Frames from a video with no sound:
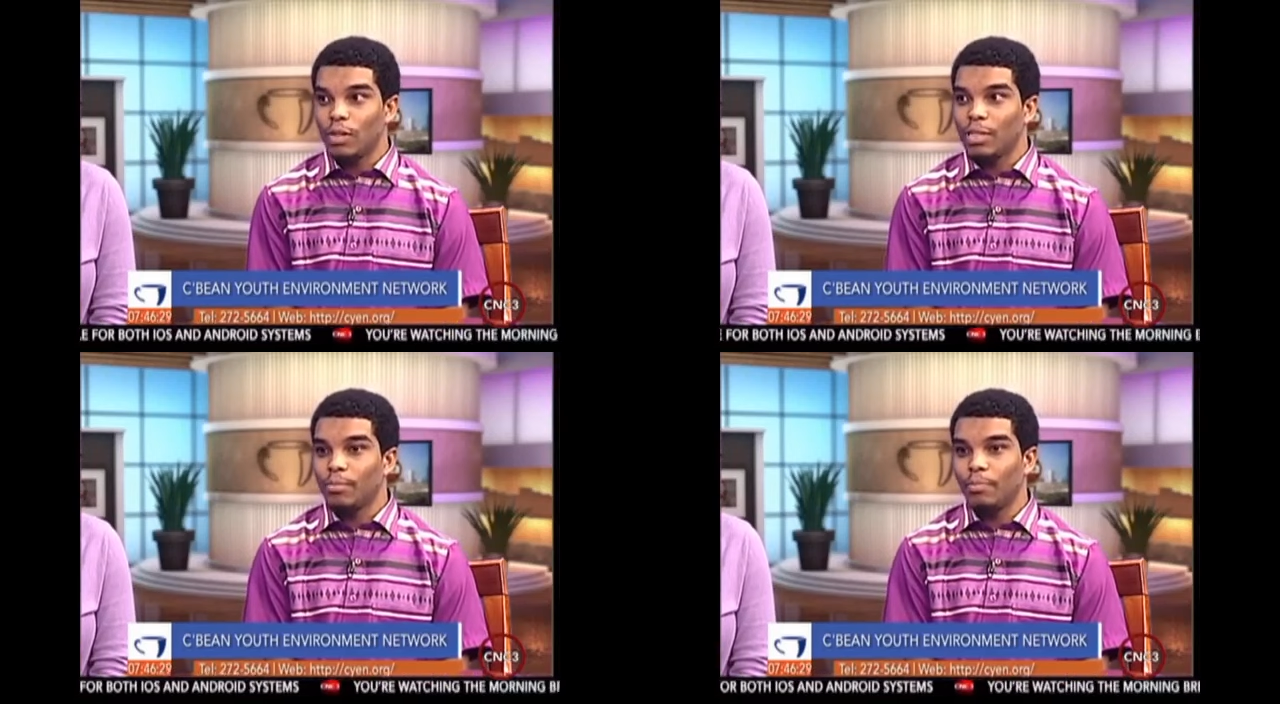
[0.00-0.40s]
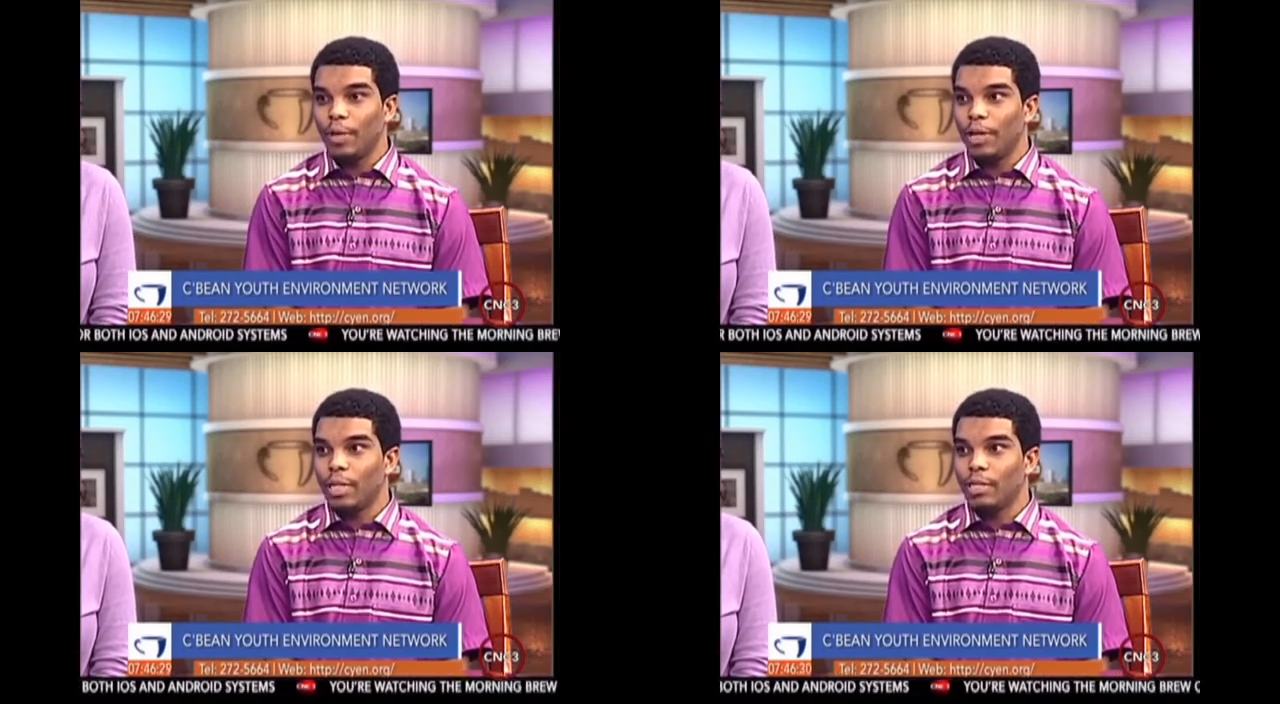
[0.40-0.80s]
or
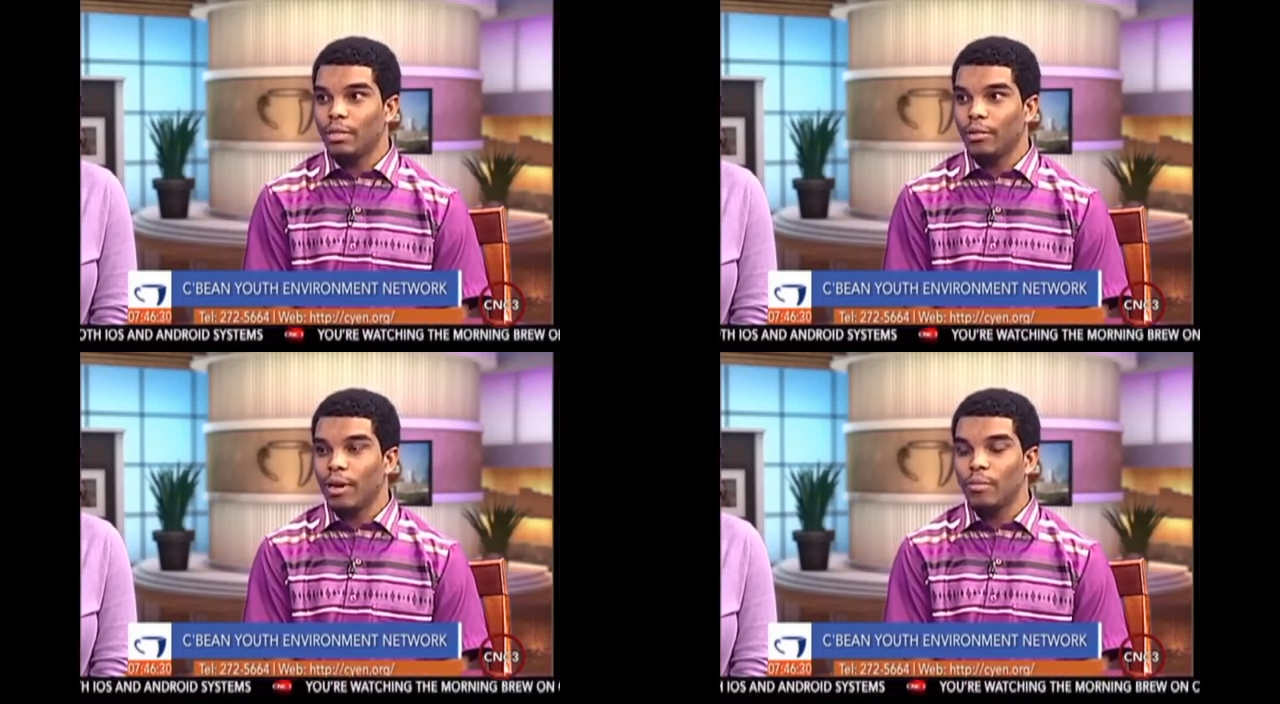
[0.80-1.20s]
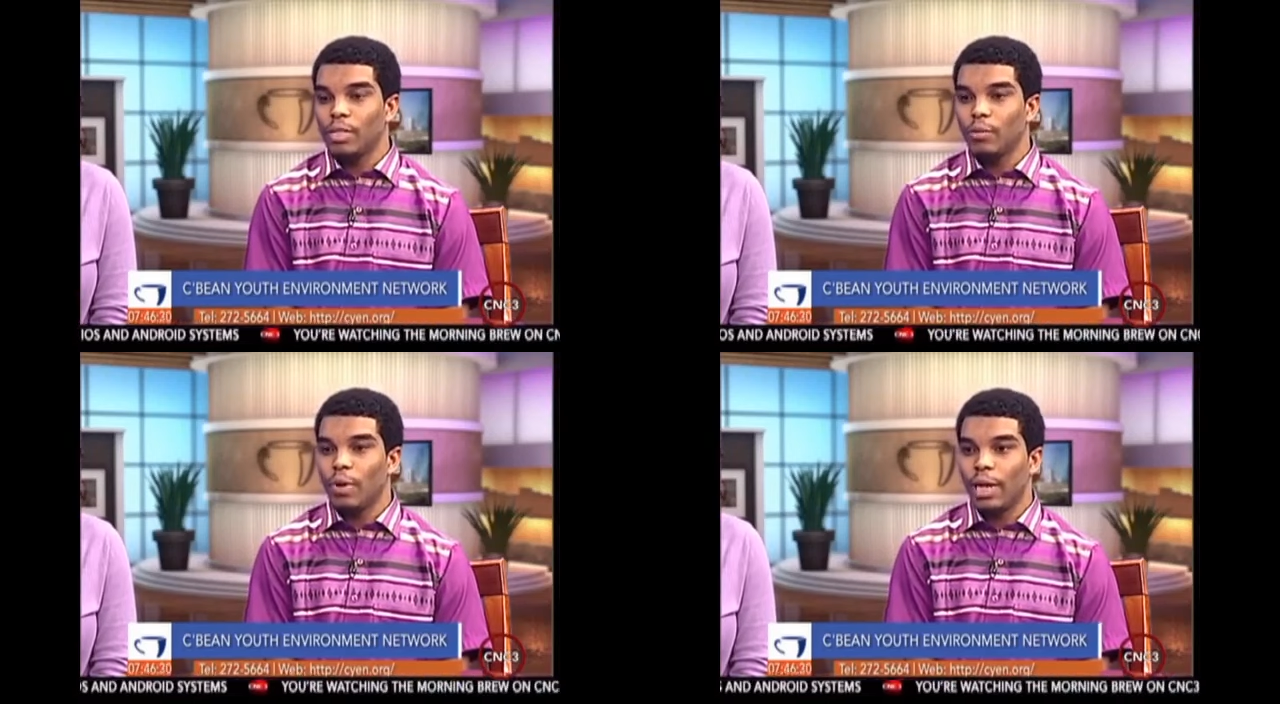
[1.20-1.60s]
simply on Instagram,
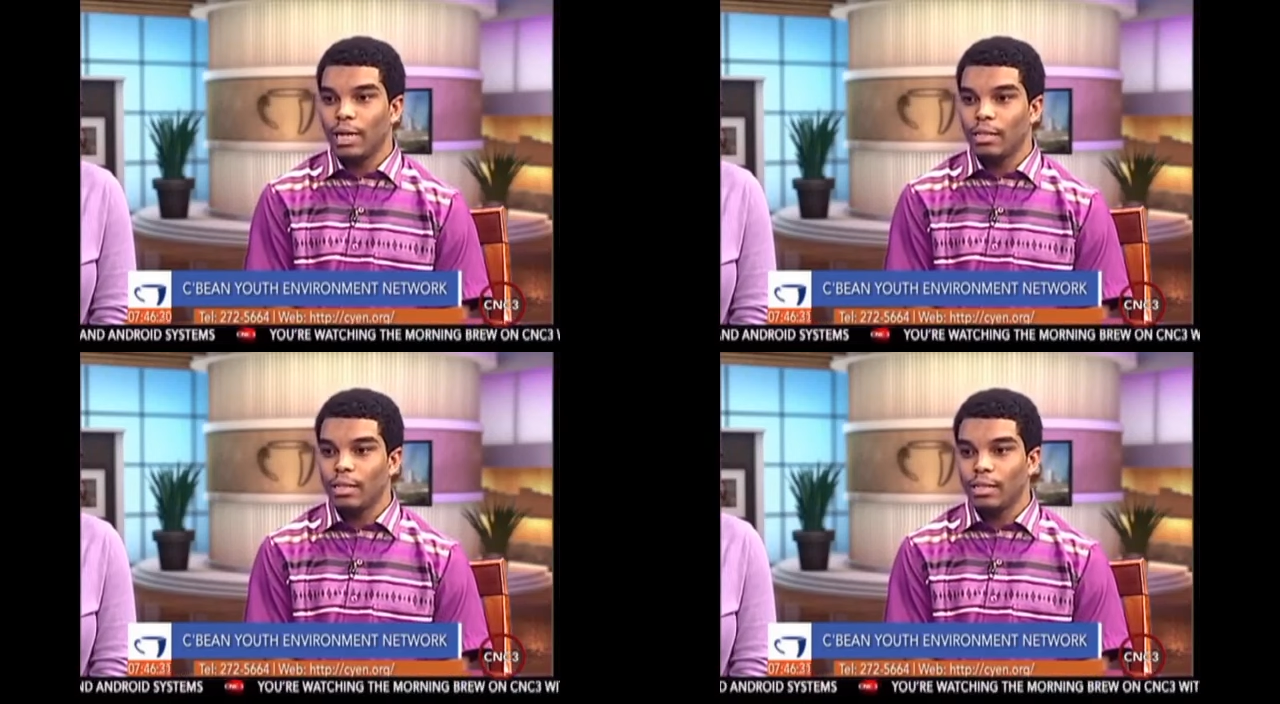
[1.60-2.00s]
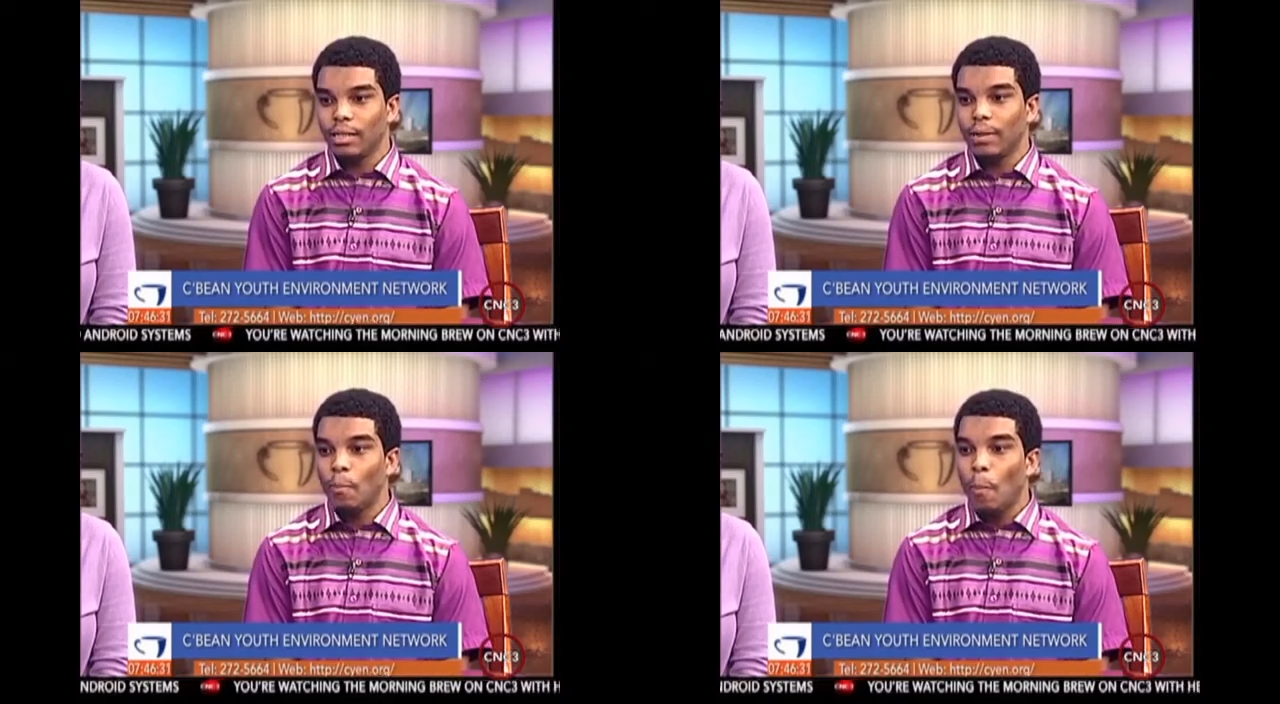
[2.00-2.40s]

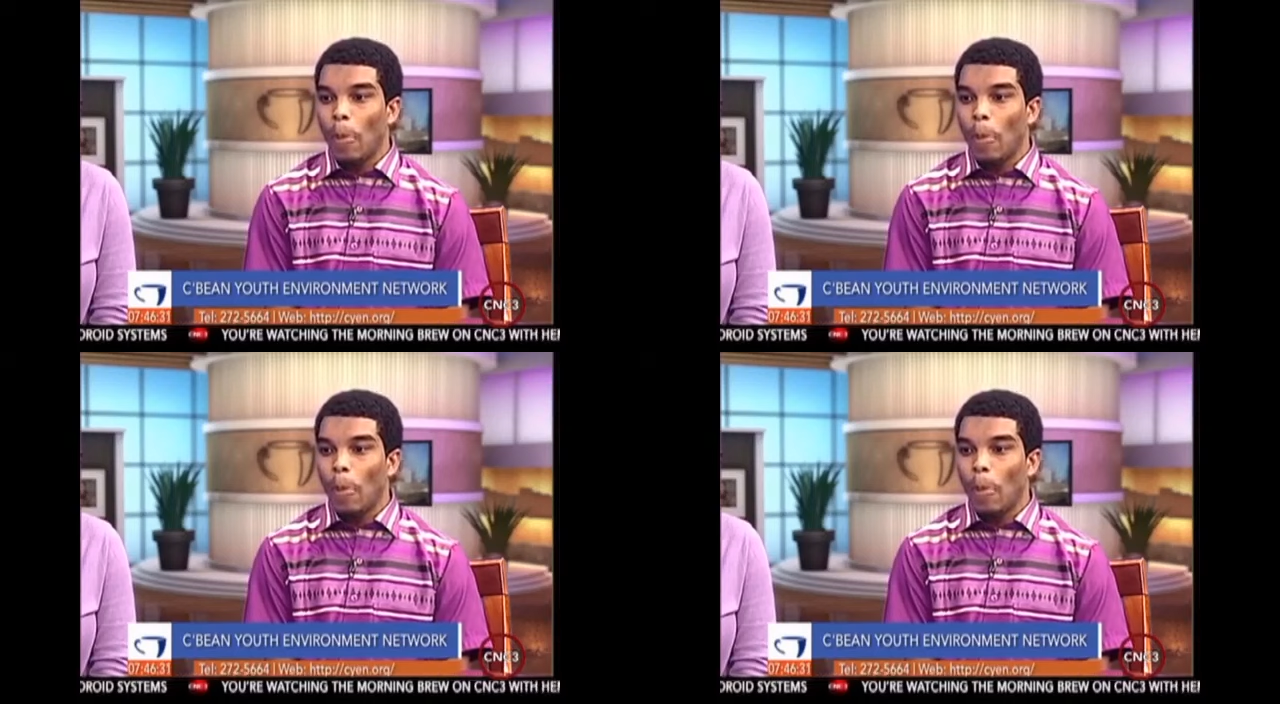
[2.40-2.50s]
CYENTT.